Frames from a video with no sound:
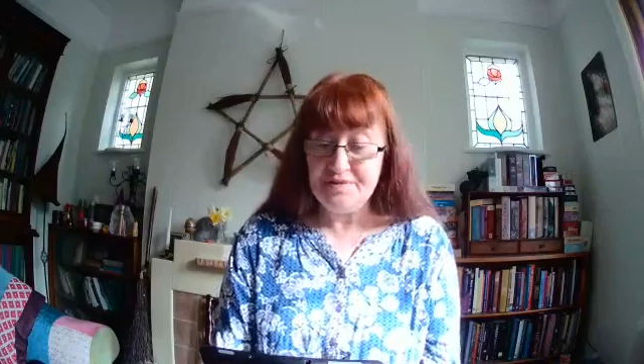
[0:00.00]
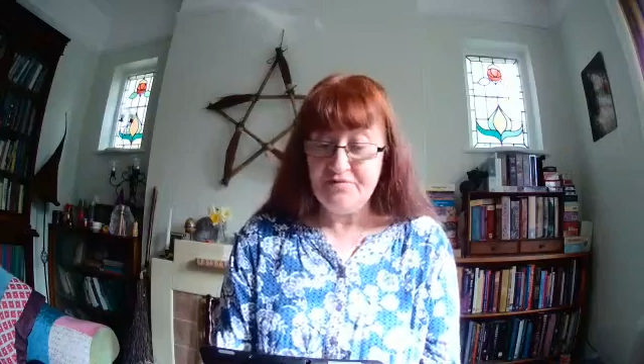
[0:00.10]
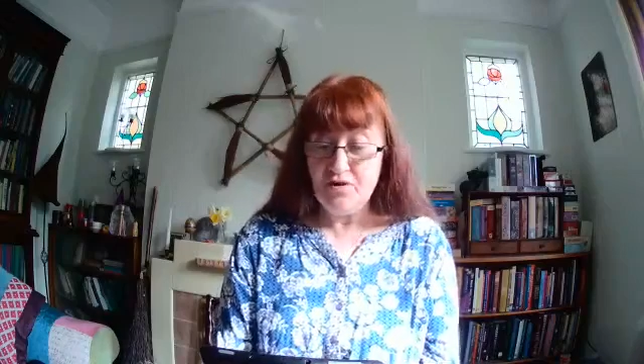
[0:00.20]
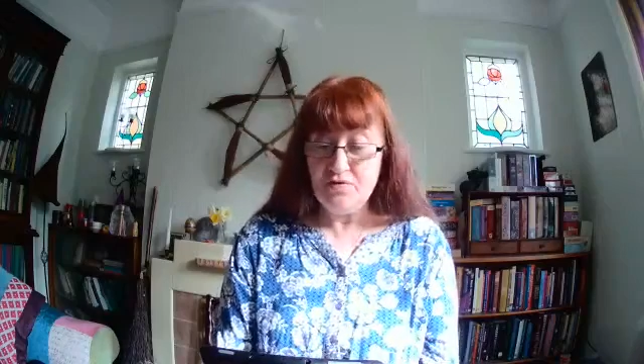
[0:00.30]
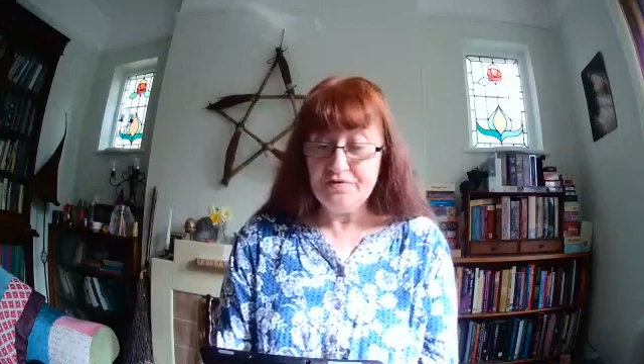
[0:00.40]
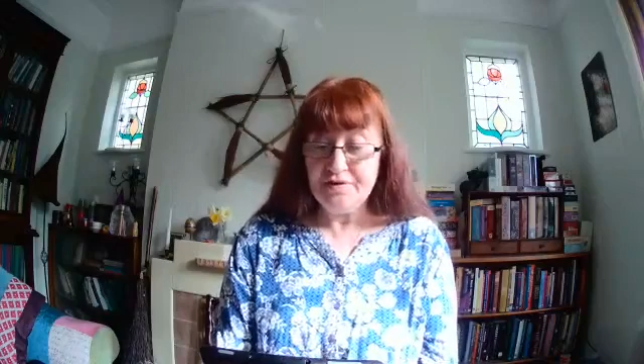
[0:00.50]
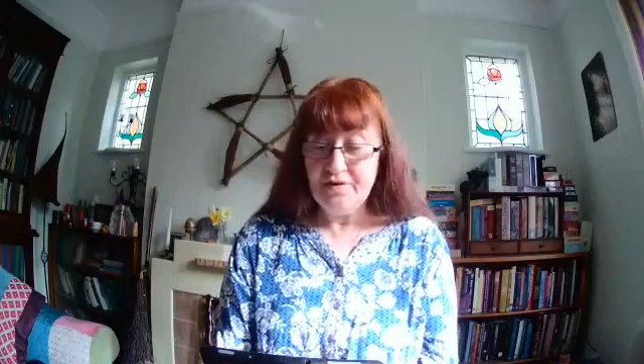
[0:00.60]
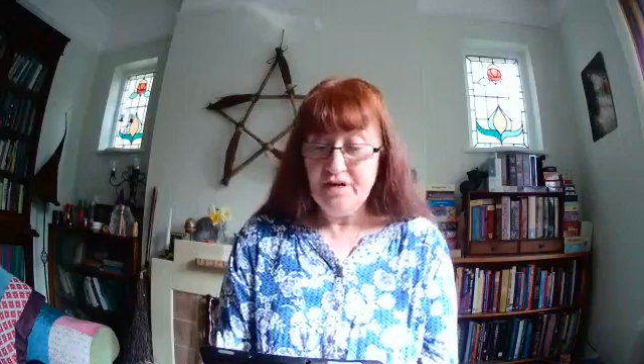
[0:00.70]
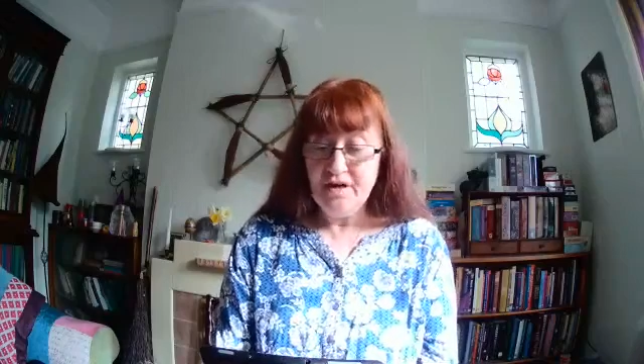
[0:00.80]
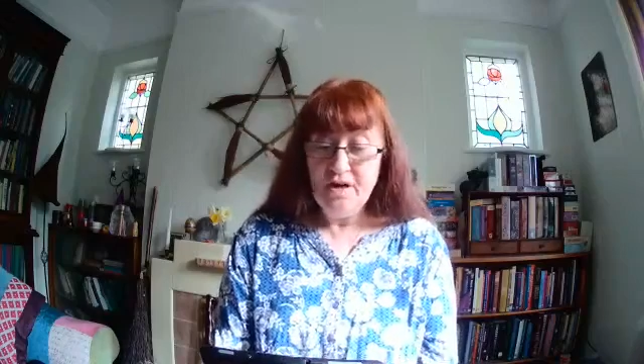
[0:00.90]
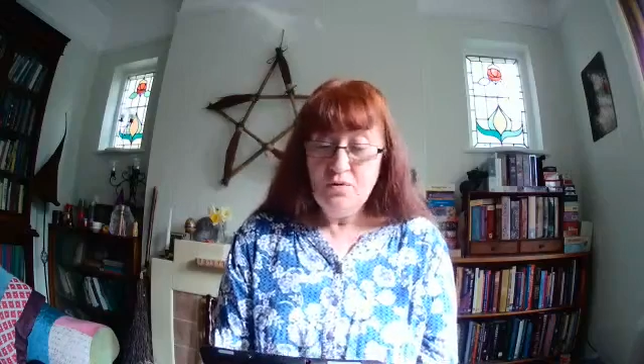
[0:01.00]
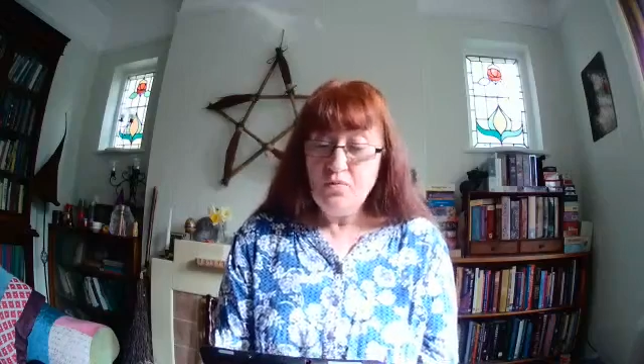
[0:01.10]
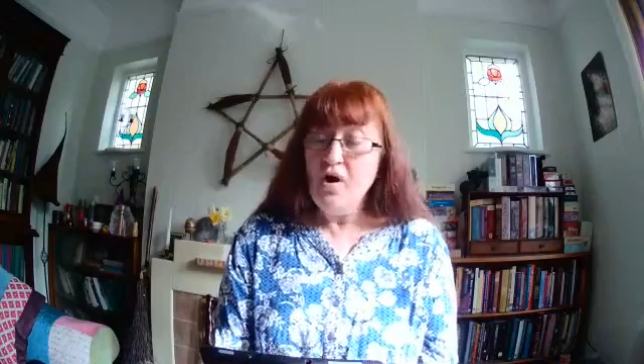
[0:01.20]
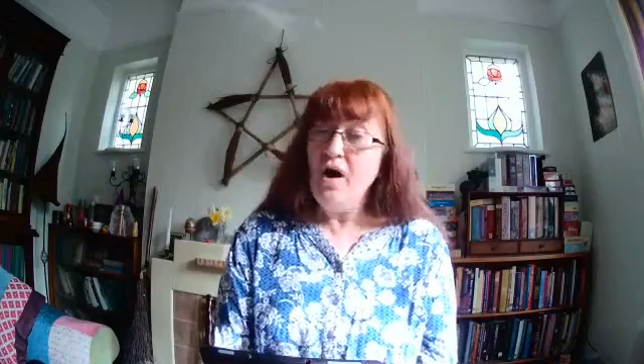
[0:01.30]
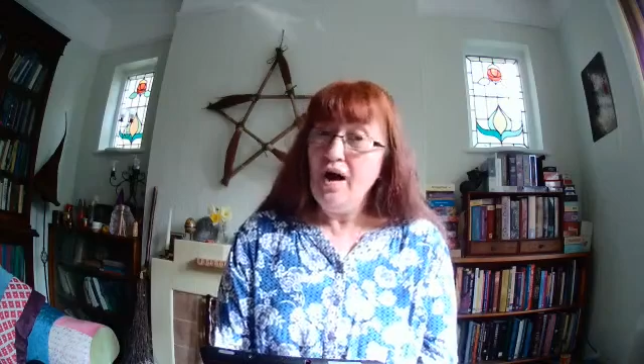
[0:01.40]
involved.
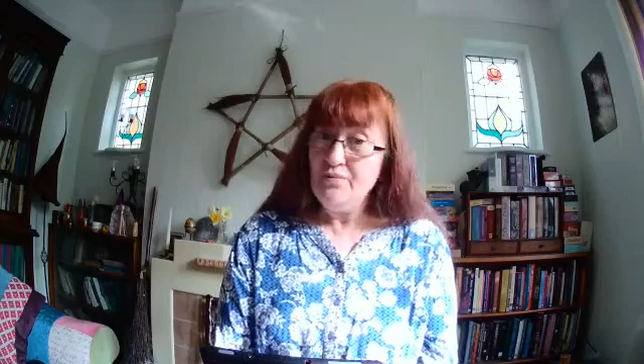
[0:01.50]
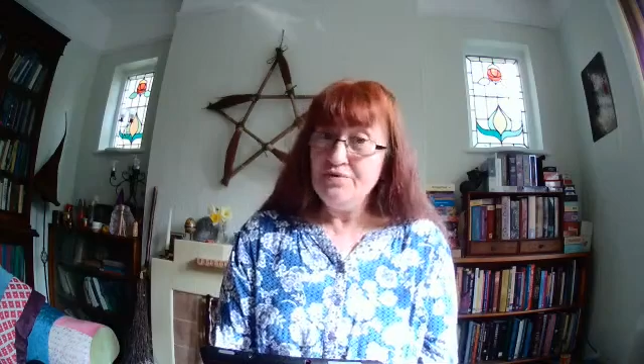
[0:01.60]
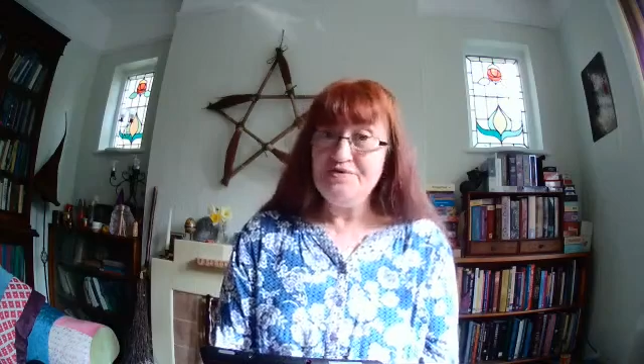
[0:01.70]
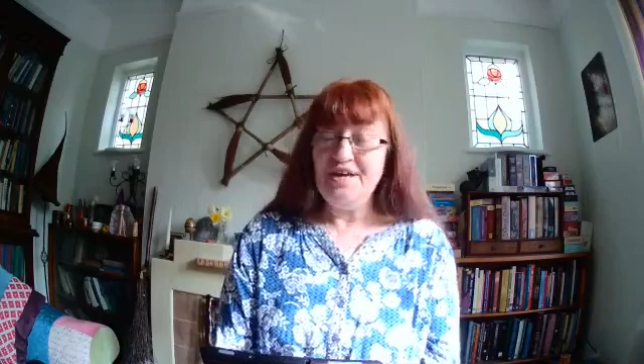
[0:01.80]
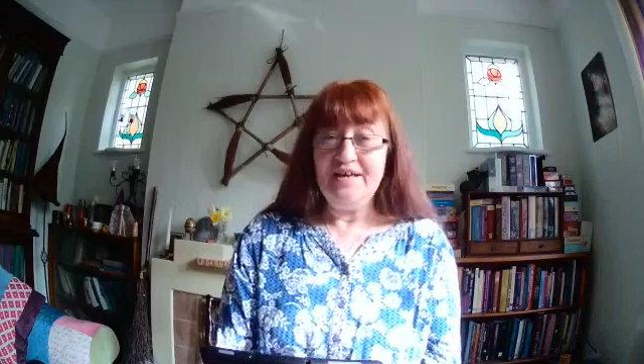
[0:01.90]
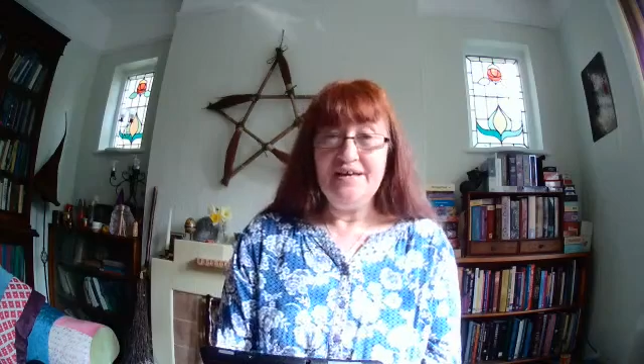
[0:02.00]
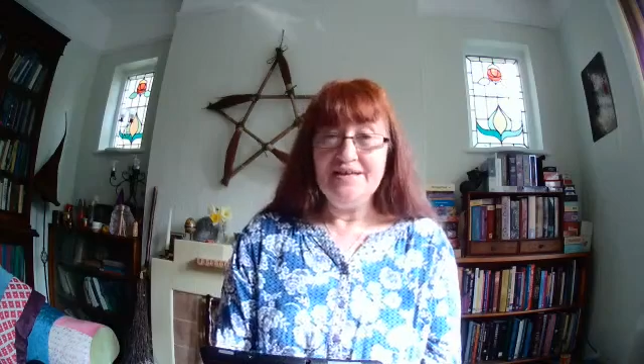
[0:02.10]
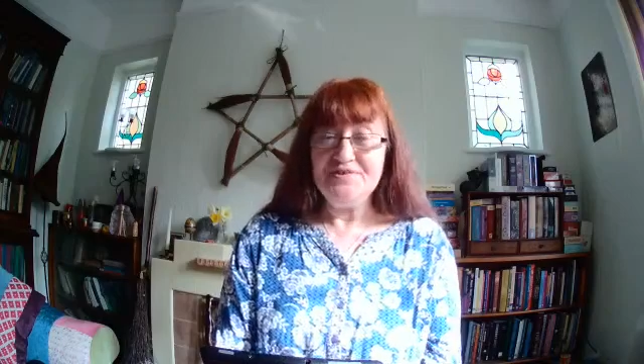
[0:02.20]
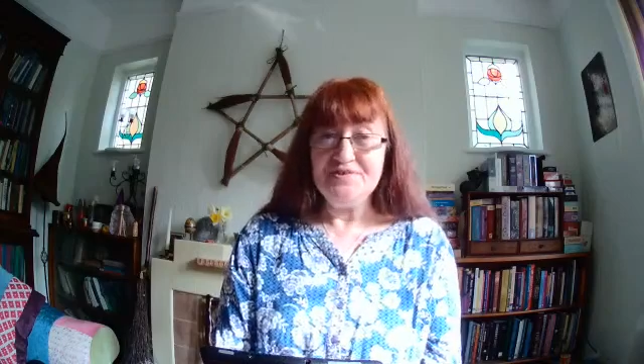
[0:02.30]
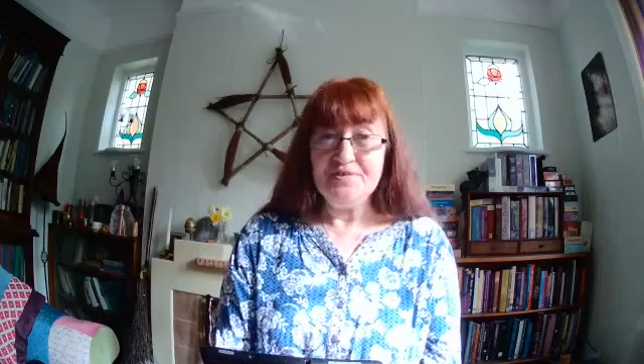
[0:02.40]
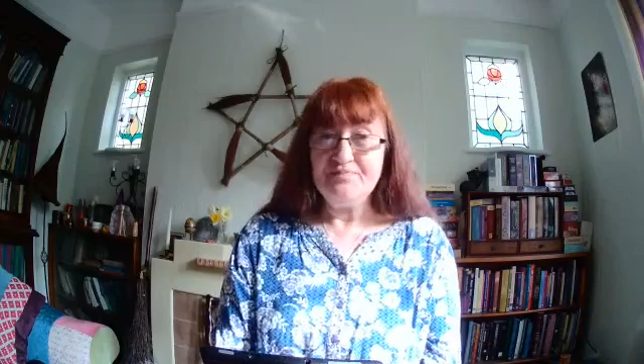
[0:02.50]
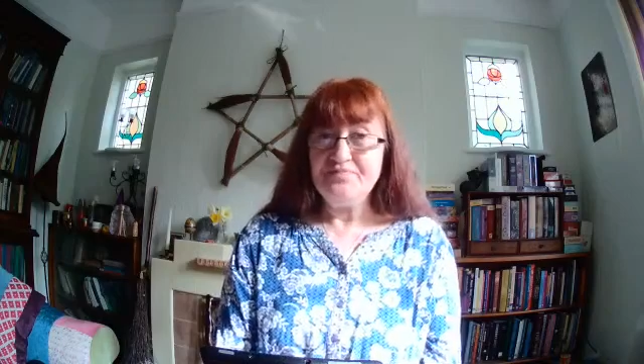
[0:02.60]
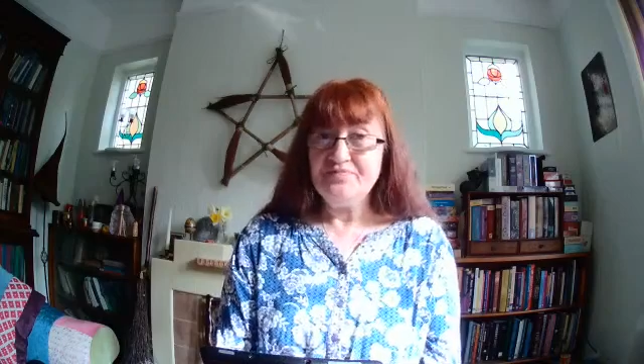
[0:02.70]
What I would say is